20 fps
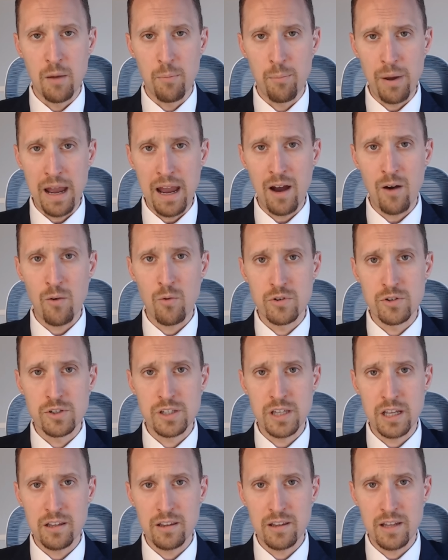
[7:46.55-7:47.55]
powers
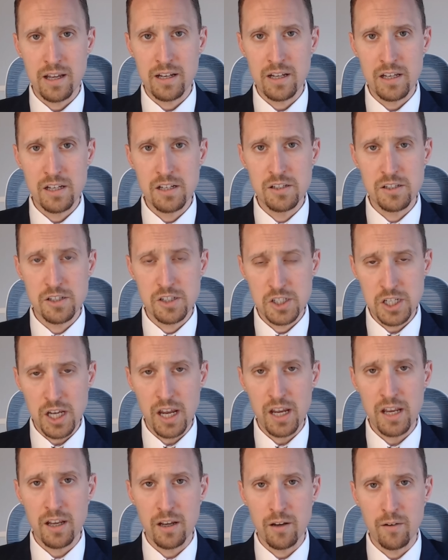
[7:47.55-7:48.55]
that he is
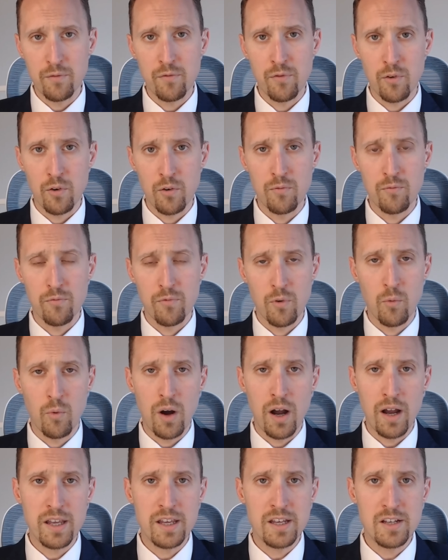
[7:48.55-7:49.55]
citing for
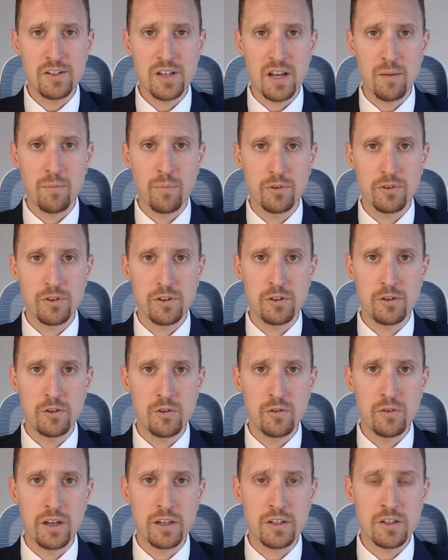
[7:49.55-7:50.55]
why he's able to
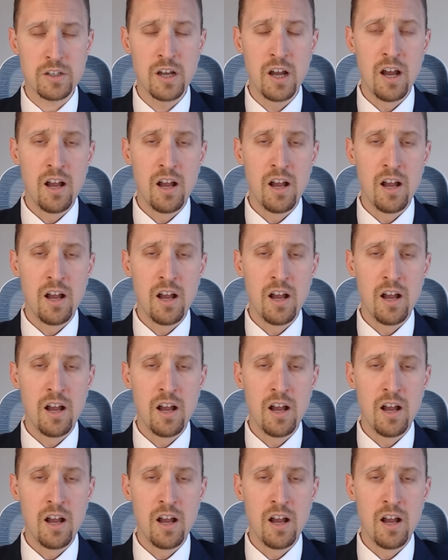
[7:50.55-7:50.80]
do this.